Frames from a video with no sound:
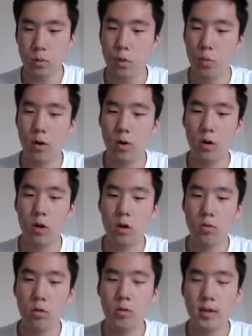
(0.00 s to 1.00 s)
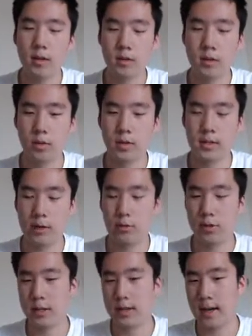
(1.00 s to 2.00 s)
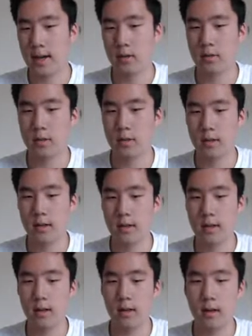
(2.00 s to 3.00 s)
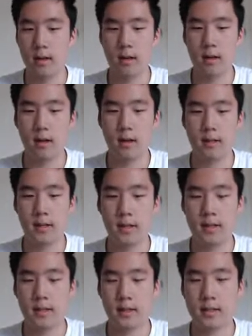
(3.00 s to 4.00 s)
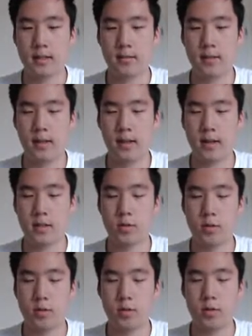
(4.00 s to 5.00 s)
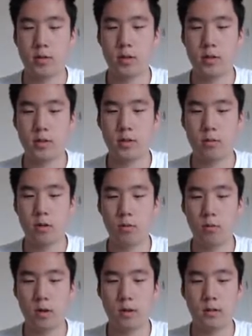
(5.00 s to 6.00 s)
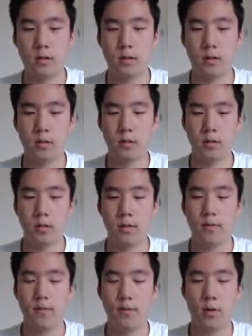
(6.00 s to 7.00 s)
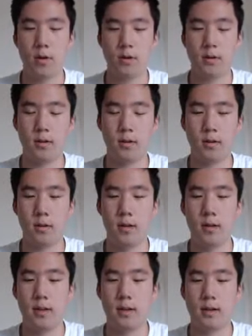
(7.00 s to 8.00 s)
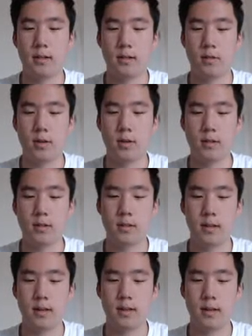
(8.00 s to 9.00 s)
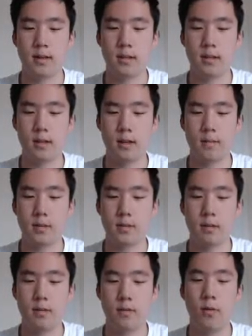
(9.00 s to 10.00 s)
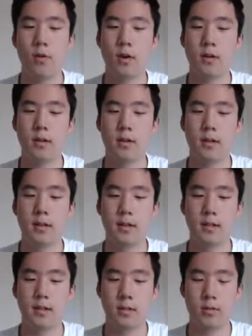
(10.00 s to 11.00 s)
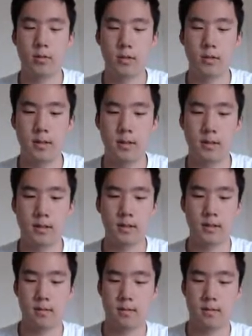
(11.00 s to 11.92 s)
Well, what we could do is that we could count the index of the last one. So we'd go 0, 1, 2, 3, 4. And so we could say that nums 4 is equal to 6.